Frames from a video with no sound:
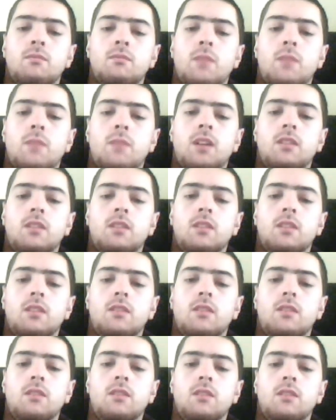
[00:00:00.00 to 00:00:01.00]
back in
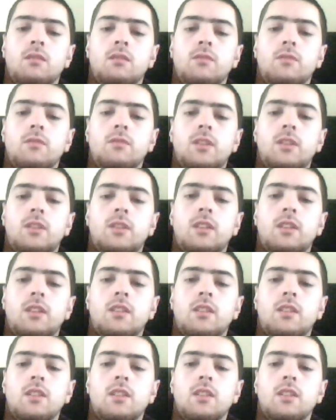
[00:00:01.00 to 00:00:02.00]
the routine of
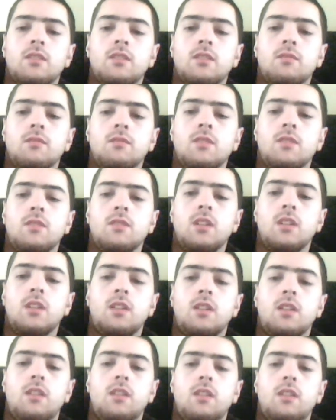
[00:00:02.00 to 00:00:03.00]
things. And
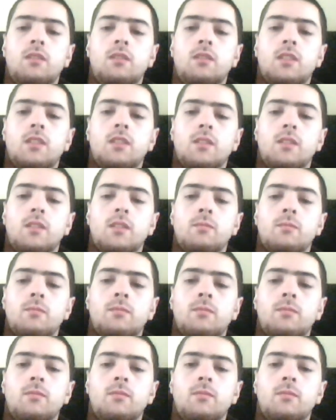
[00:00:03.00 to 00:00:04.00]
another thing I'm
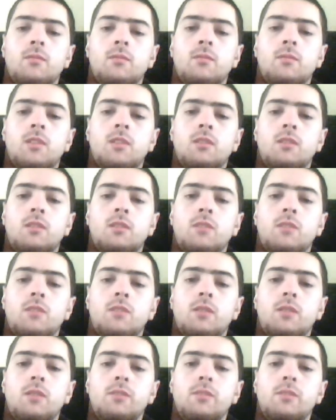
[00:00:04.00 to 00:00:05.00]
going to
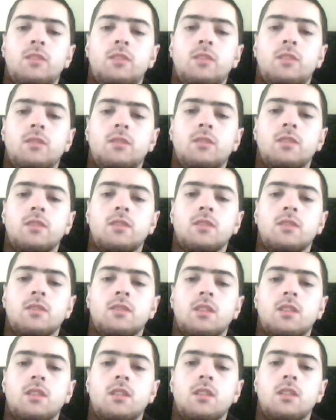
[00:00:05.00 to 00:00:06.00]
probably doing is
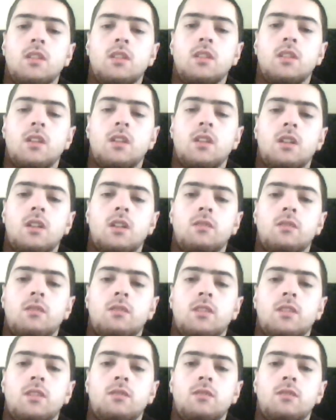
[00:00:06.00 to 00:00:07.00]
uh,
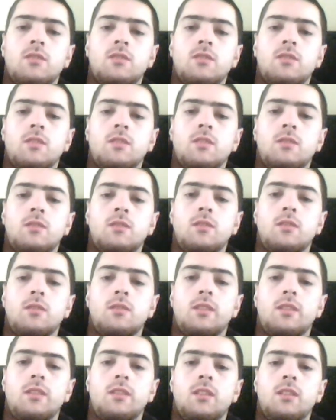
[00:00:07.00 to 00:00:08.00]
when I start
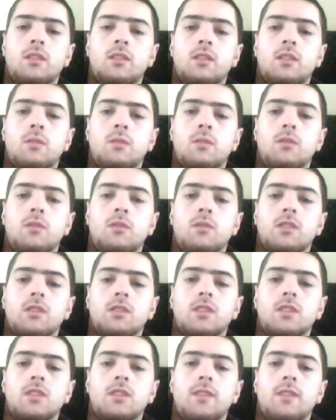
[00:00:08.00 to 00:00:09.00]
doing the uh, Google Earth
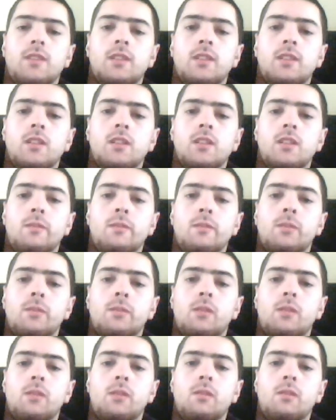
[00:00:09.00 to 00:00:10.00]
stuff again, I'll
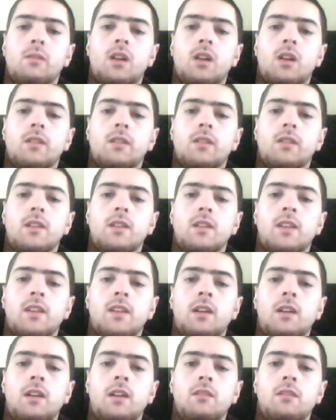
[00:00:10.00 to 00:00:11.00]
probably walk around
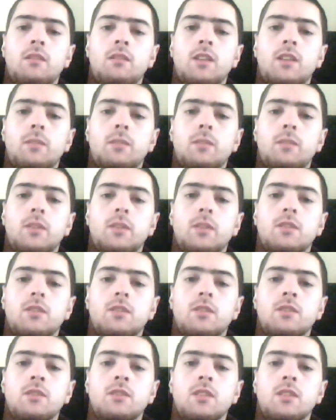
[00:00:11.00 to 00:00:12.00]
town and take
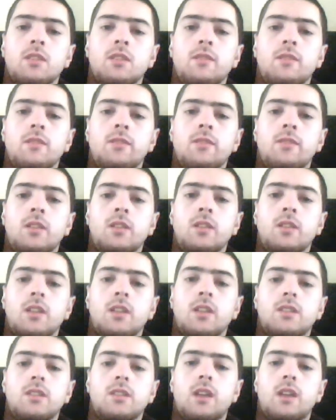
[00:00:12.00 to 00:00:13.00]
pictures of
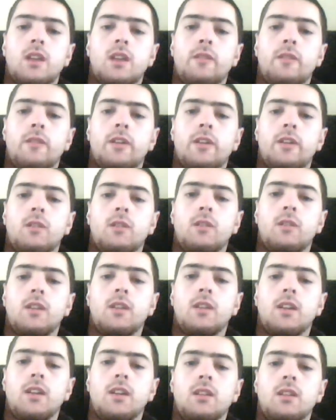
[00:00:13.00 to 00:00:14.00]
scenery or
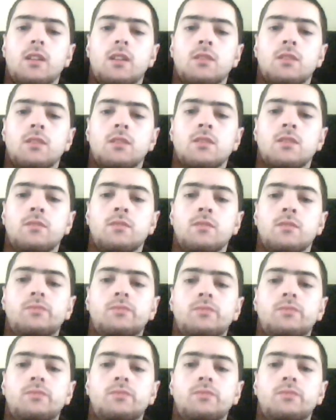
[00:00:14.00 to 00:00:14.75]
whatnot else. And